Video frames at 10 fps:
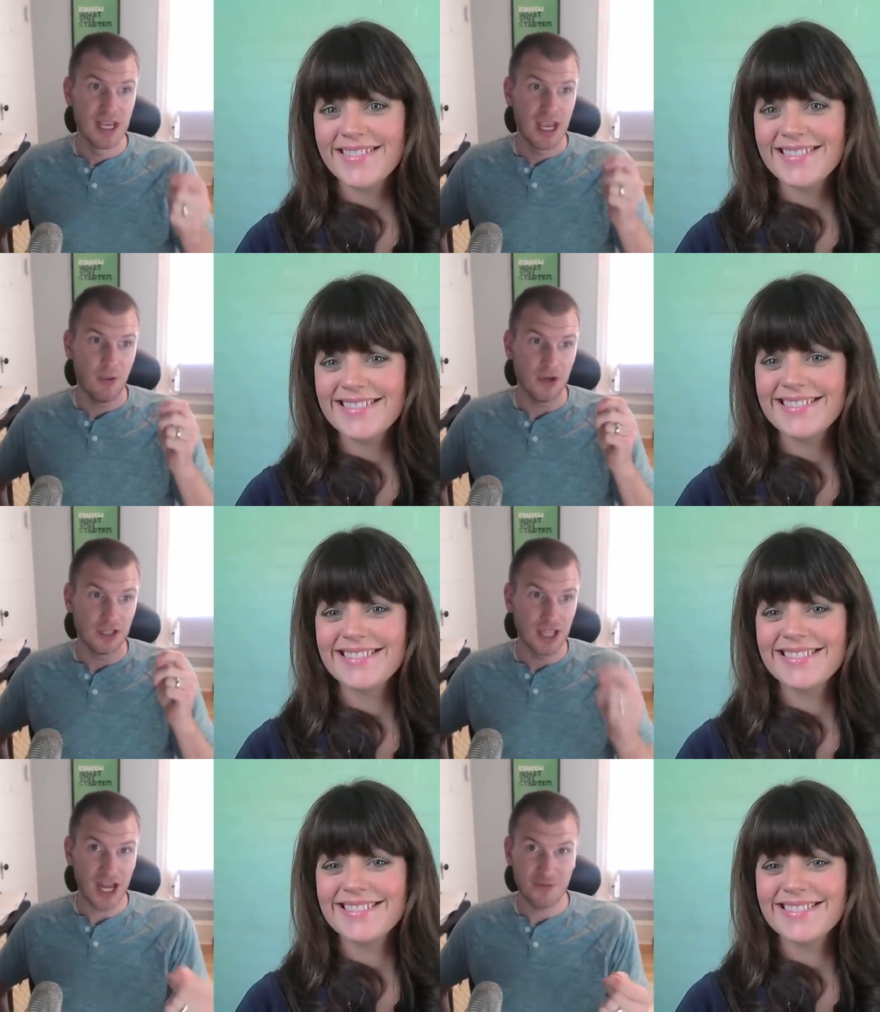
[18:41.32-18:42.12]
Speaker 1: what a
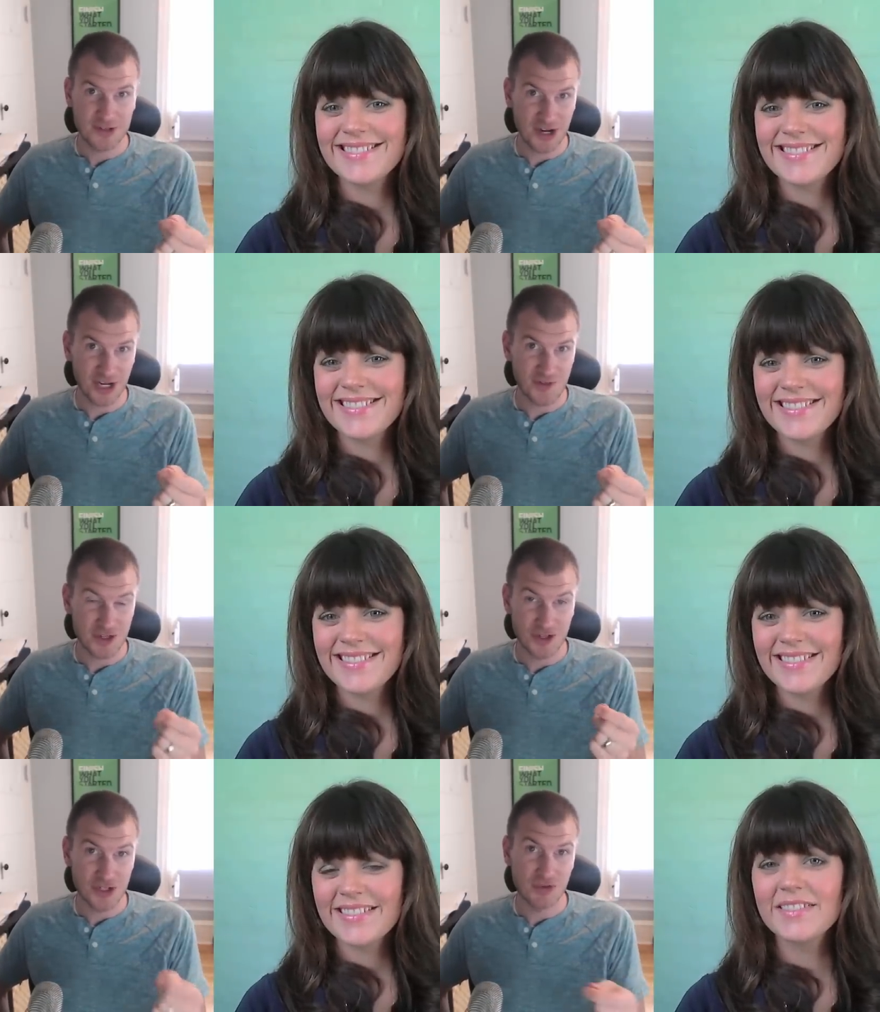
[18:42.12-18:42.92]
lot of photographers
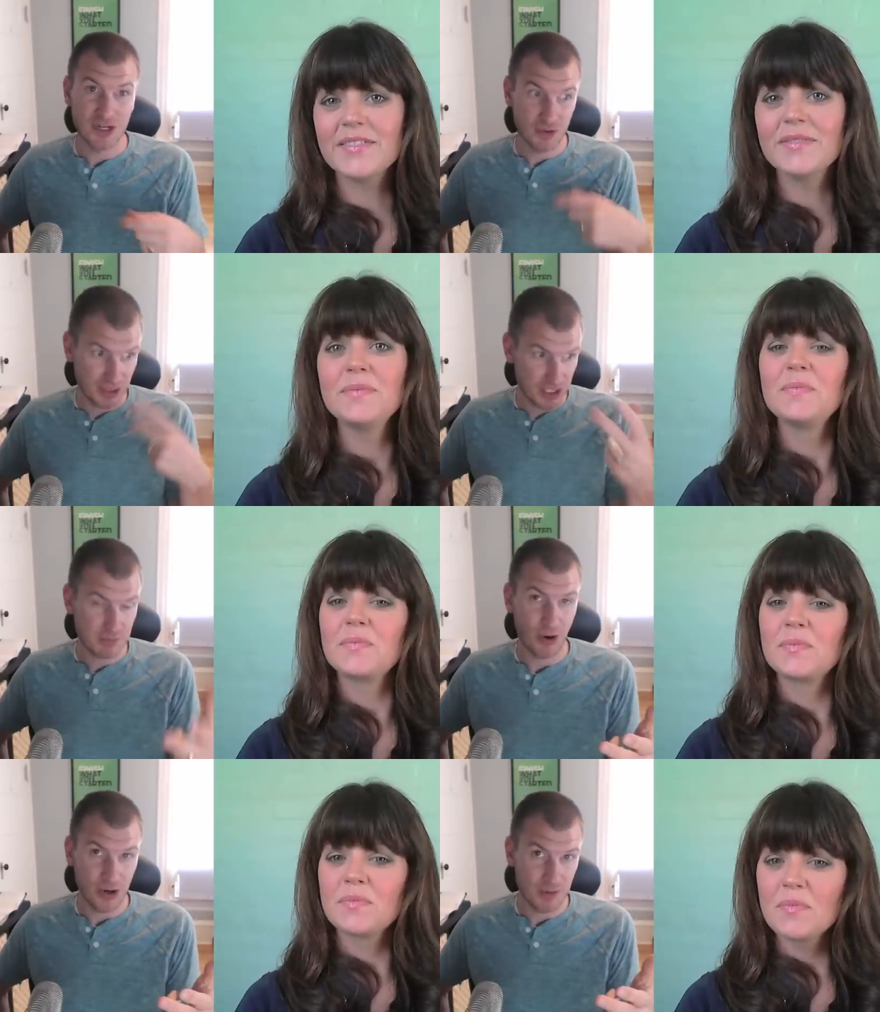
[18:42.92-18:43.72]
are doing with this
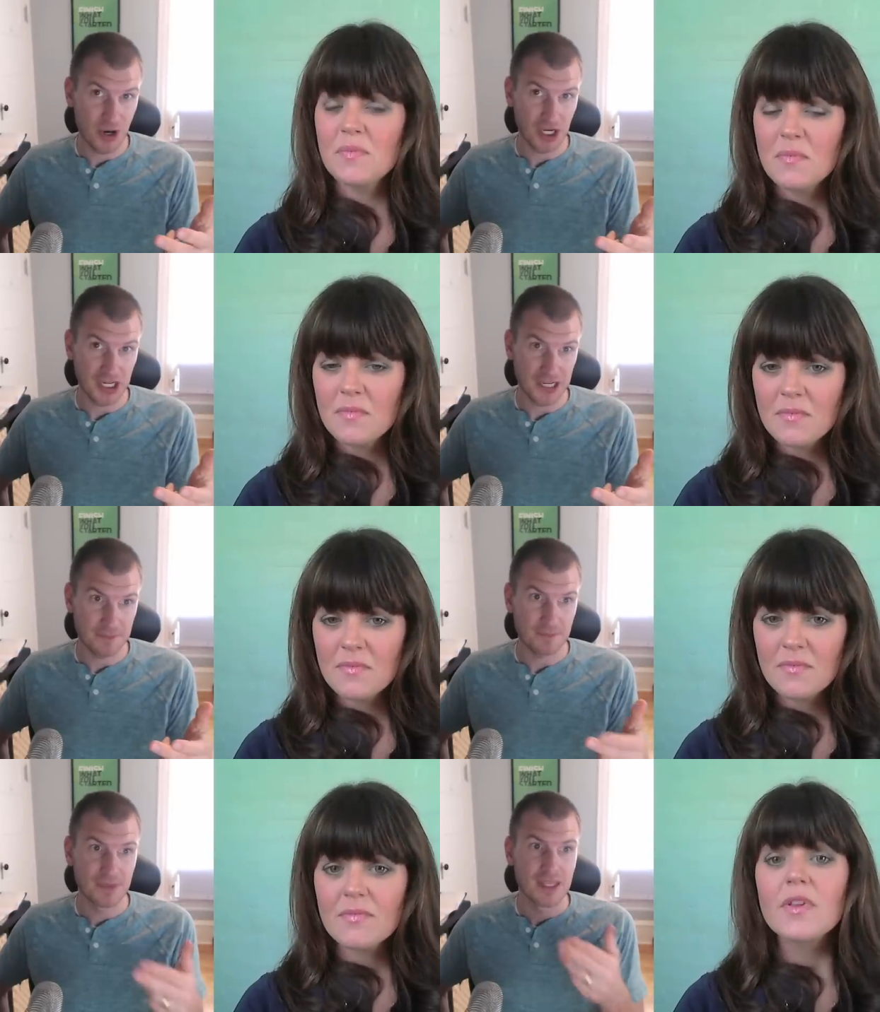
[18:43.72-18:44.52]
partner
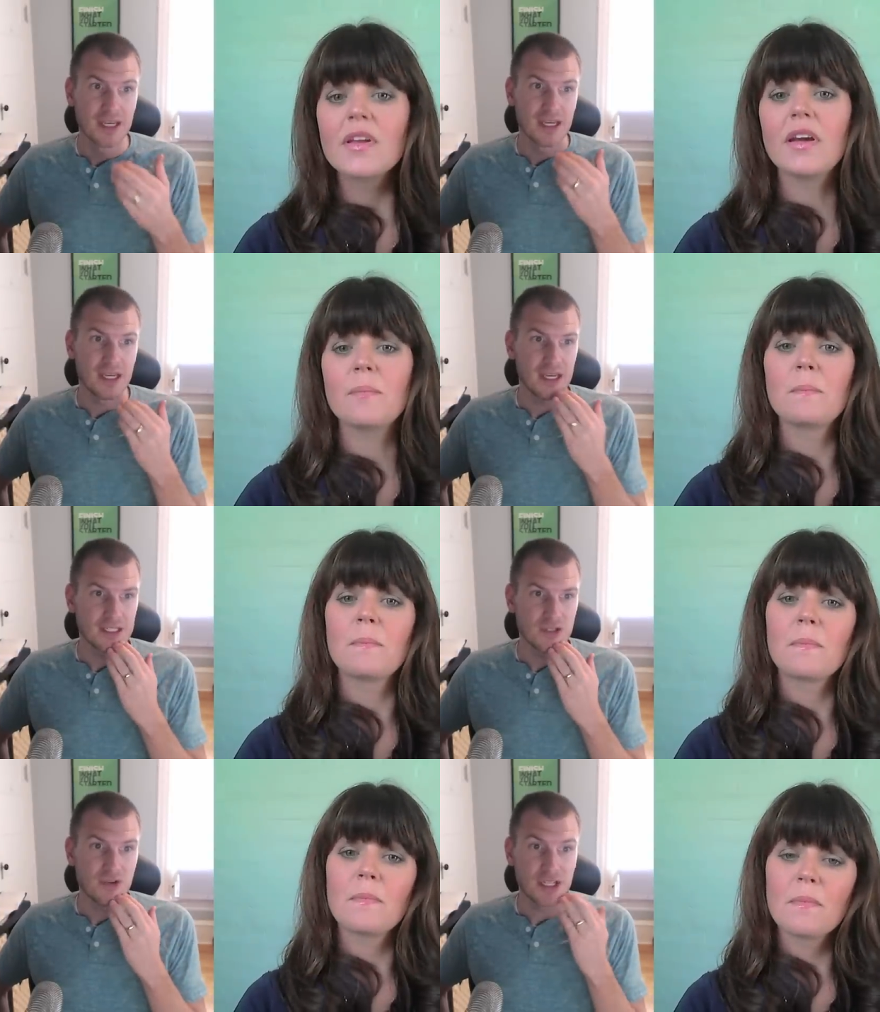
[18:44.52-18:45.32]
marketing yeah.
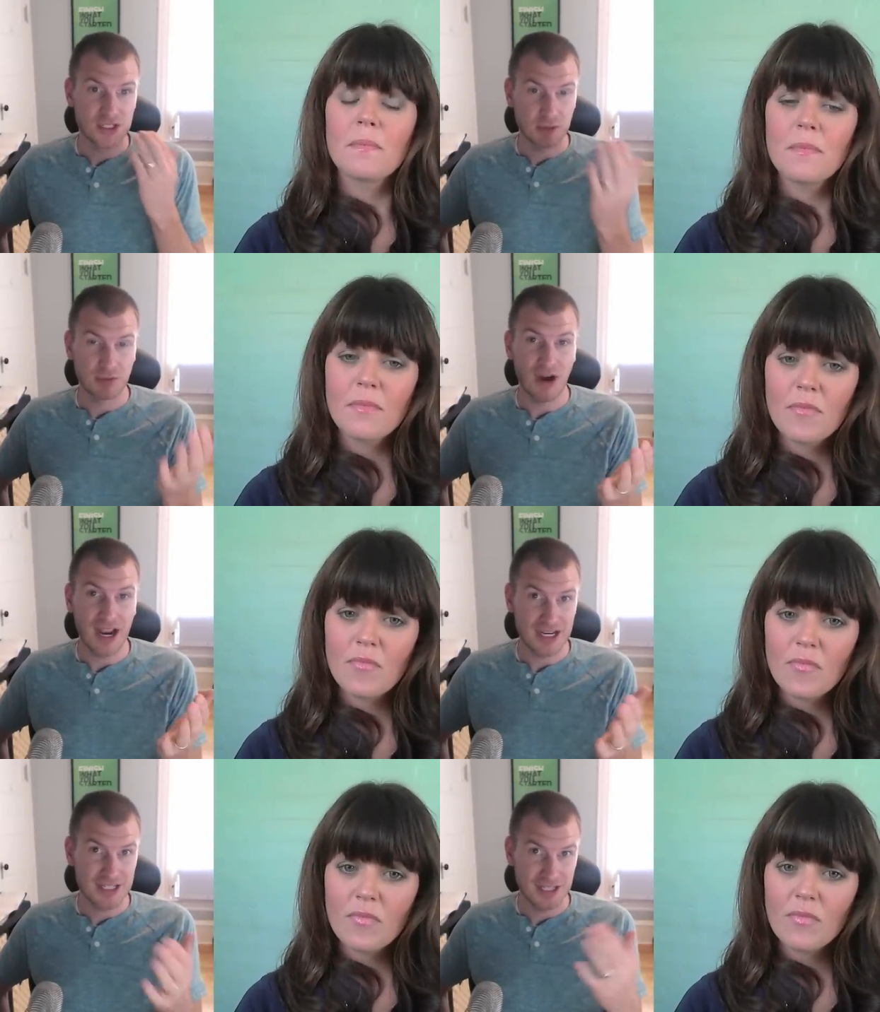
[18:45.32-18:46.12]
is you can
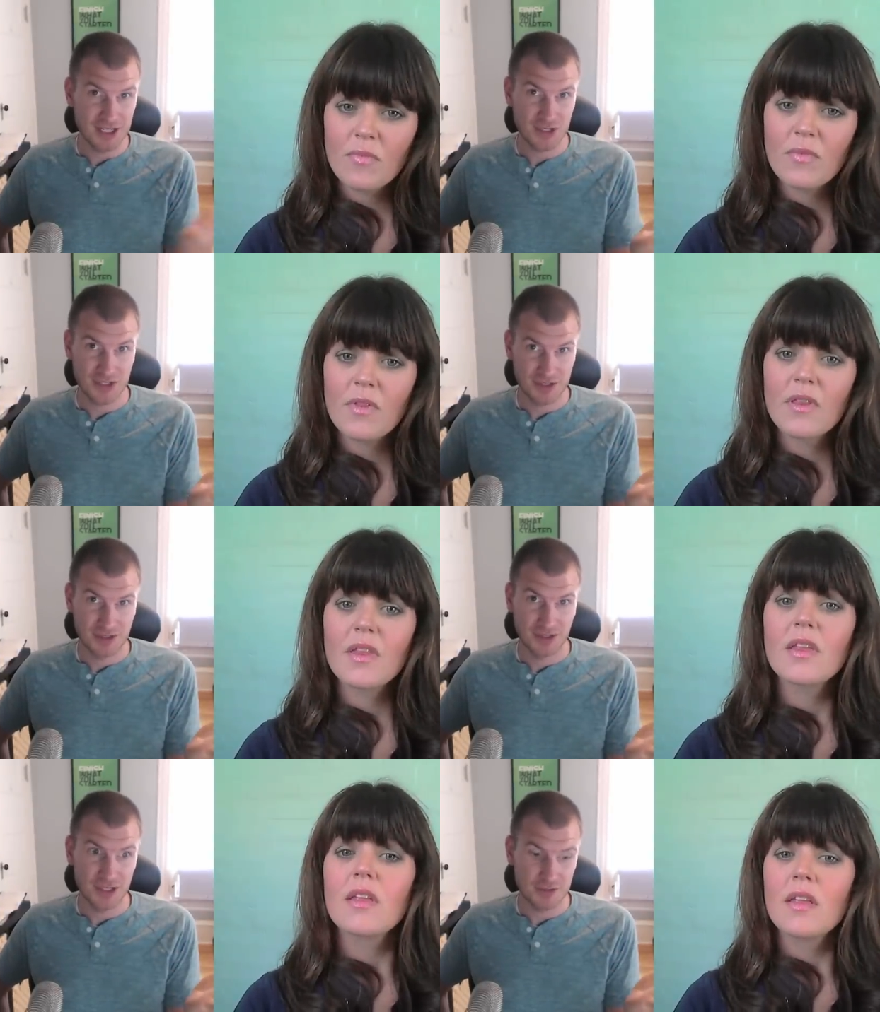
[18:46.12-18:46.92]
surprise this
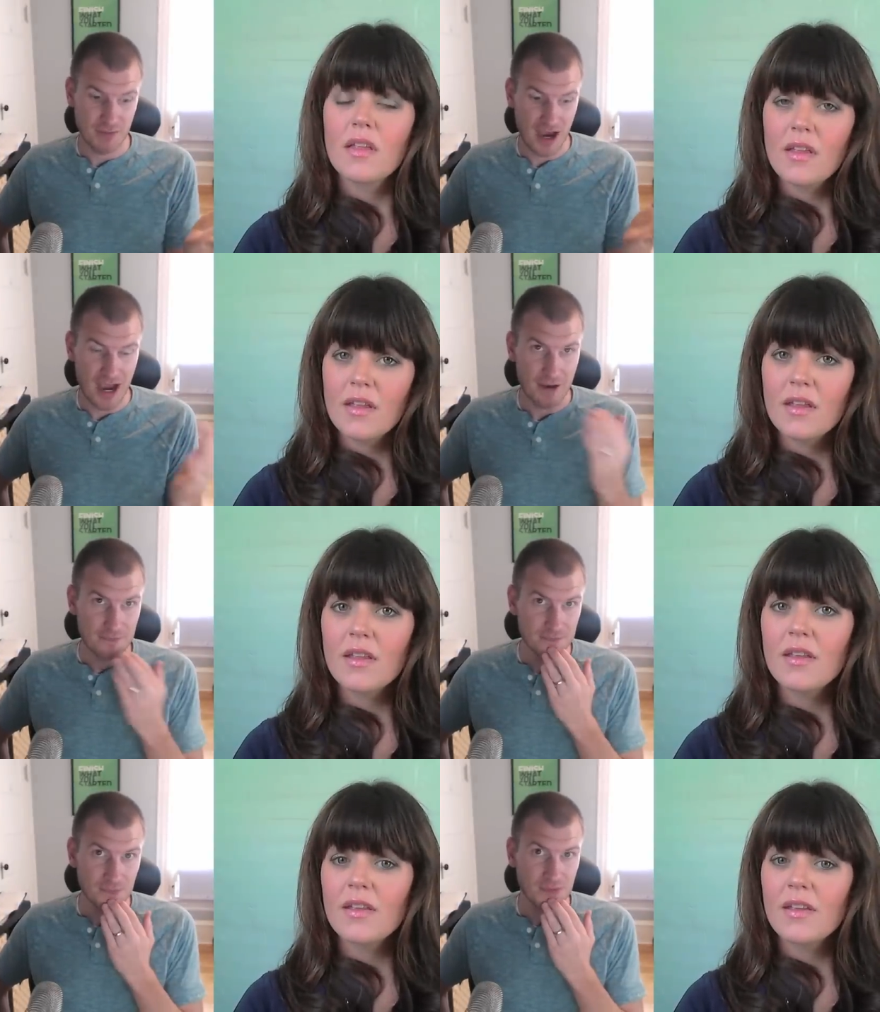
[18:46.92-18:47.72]
this mom.